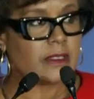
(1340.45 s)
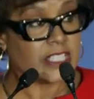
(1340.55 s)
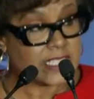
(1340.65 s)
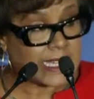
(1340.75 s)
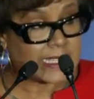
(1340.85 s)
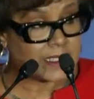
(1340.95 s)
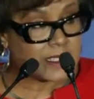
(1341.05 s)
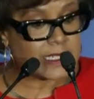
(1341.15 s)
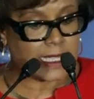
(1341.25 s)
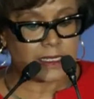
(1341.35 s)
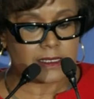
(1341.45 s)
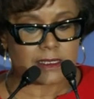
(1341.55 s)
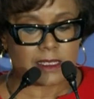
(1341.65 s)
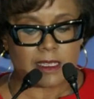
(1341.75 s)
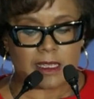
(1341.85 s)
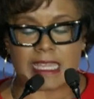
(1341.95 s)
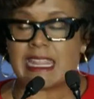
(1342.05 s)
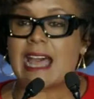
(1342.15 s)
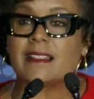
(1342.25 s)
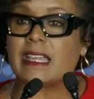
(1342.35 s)
the United States,
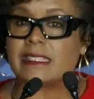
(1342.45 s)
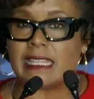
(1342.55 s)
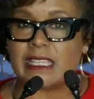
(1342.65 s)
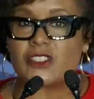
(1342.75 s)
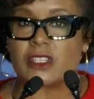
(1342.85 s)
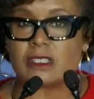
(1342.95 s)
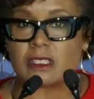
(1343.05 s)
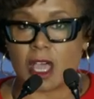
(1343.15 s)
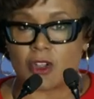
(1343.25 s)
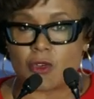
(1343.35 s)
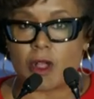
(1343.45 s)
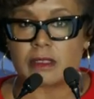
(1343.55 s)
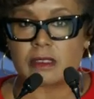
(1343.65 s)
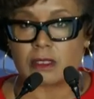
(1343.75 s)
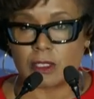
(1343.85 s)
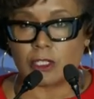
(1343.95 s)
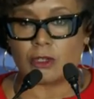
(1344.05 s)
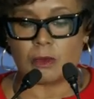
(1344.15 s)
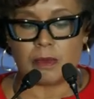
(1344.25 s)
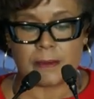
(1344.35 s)
and allied nations across the
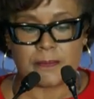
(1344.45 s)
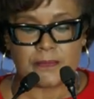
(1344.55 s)
globe.